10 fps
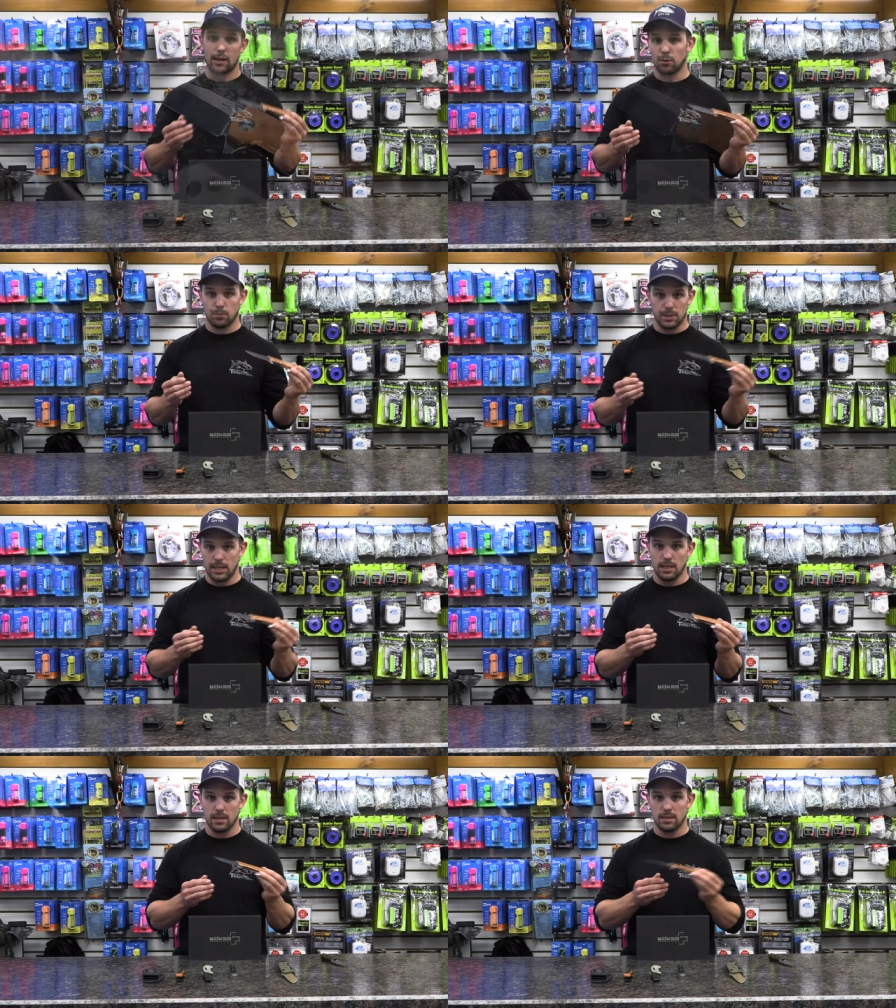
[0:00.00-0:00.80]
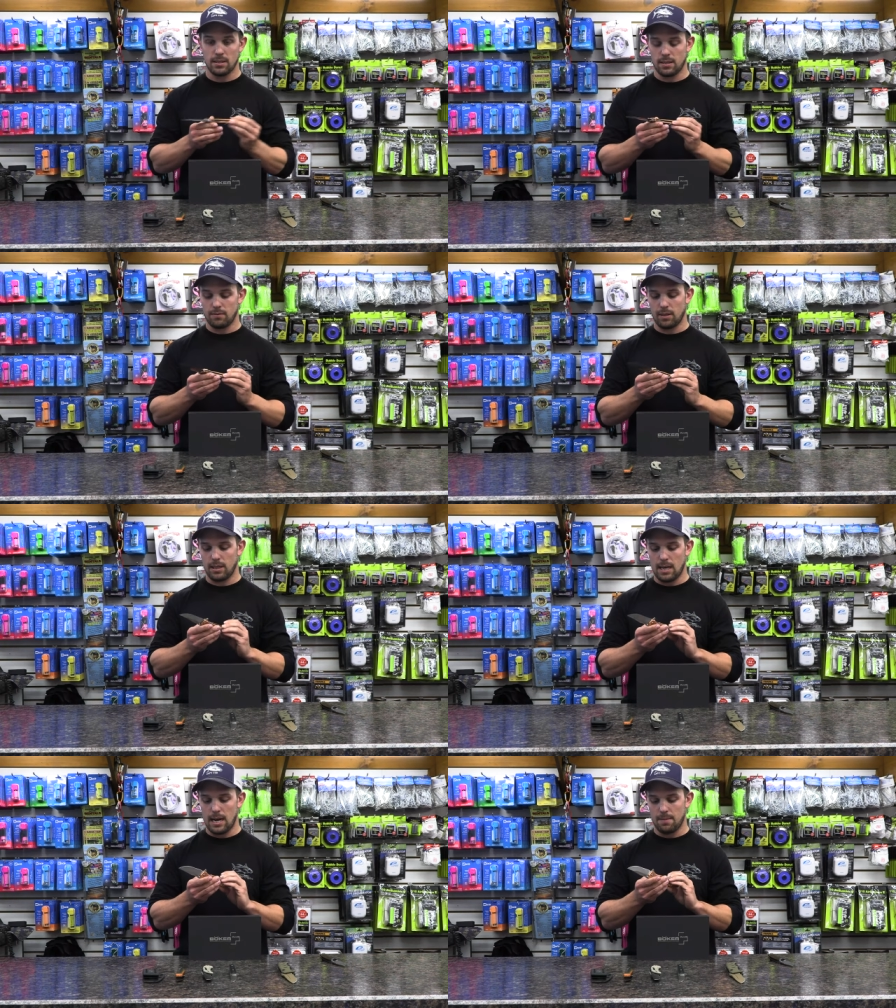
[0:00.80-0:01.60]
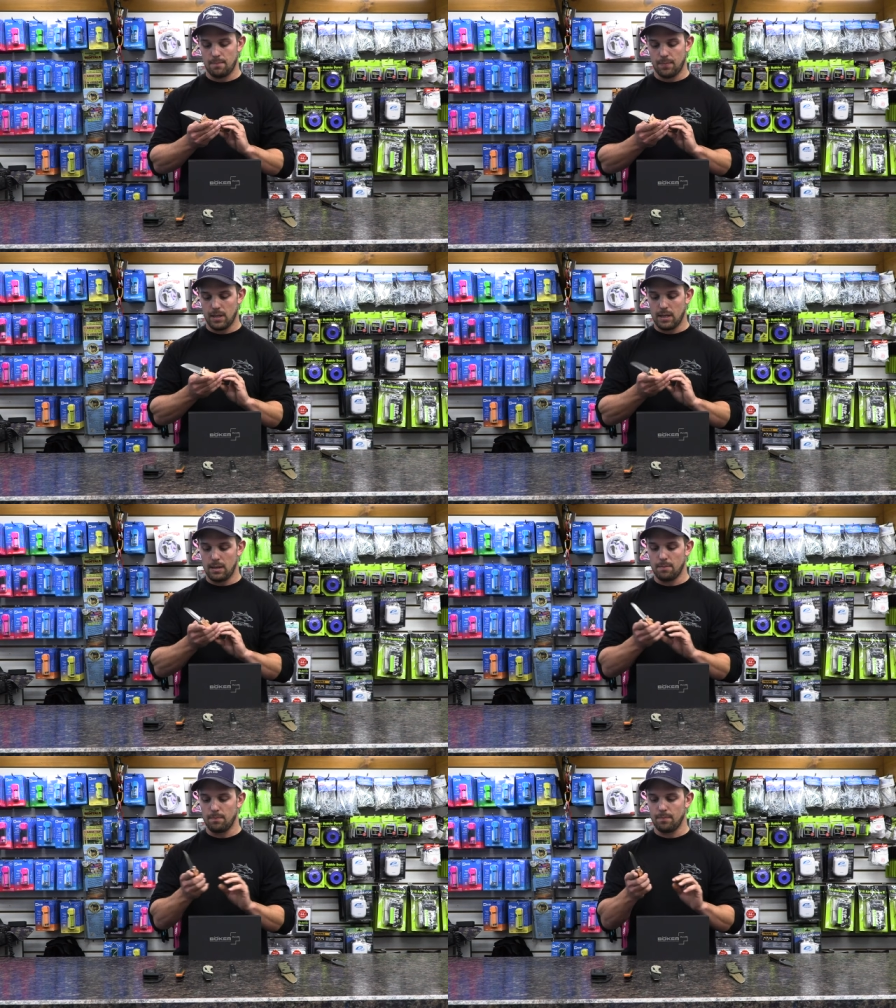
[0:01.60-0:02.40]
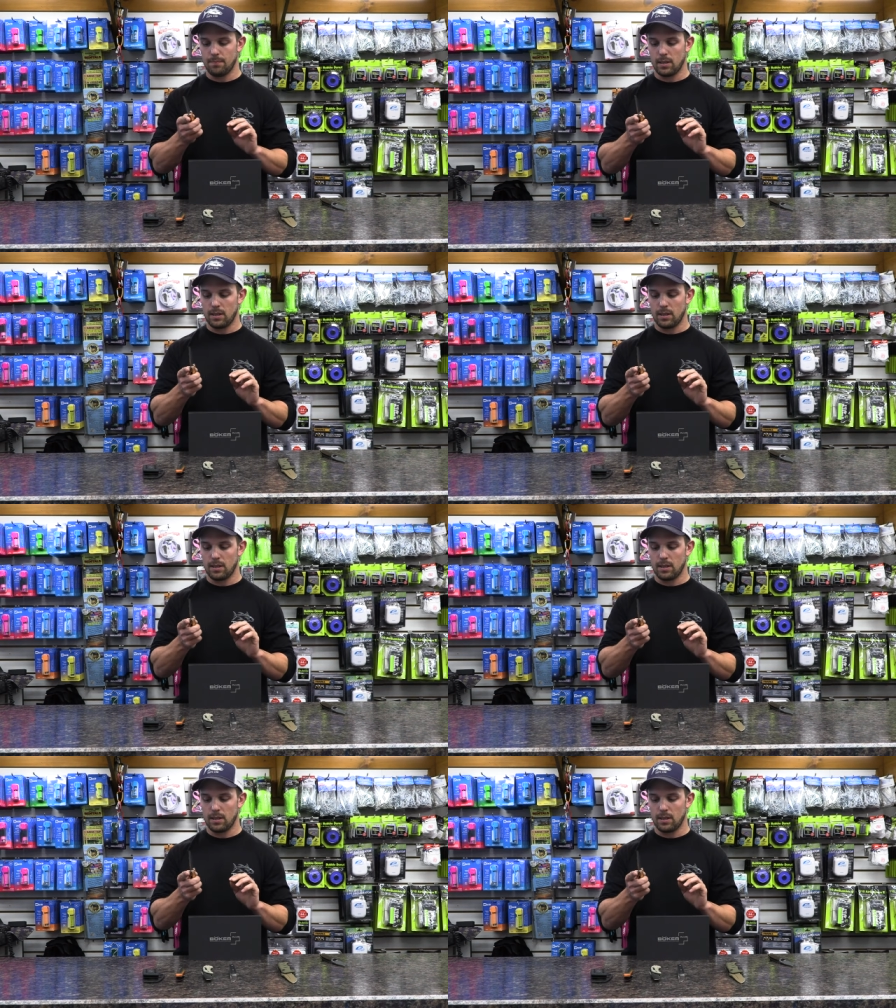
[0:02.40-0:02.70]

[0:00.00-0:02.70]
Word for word: natural patinas and stuff like that, um,